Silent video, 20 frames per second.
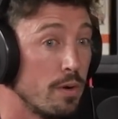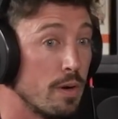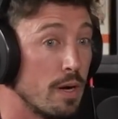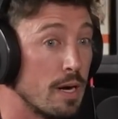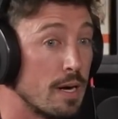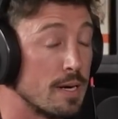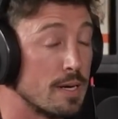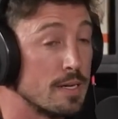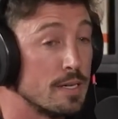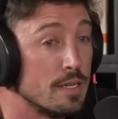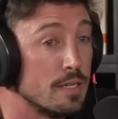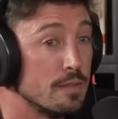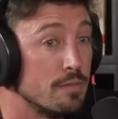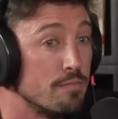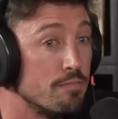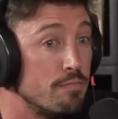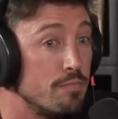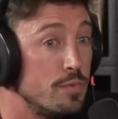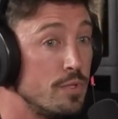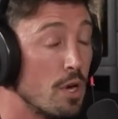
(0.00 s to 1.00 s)
uh,
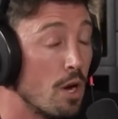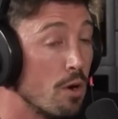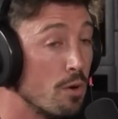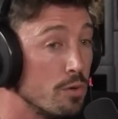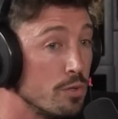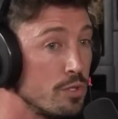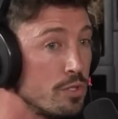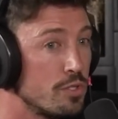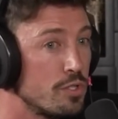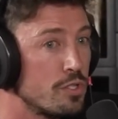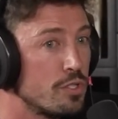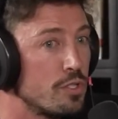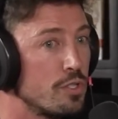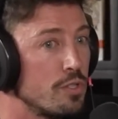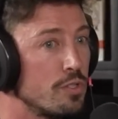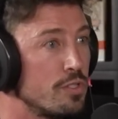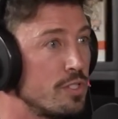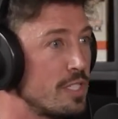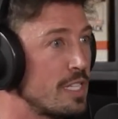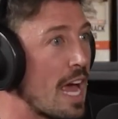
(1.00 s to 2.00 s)
dose
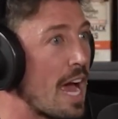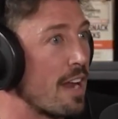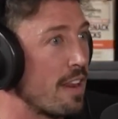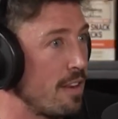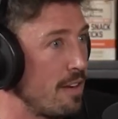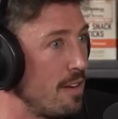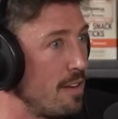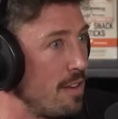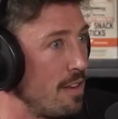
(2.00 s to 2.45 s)
statin,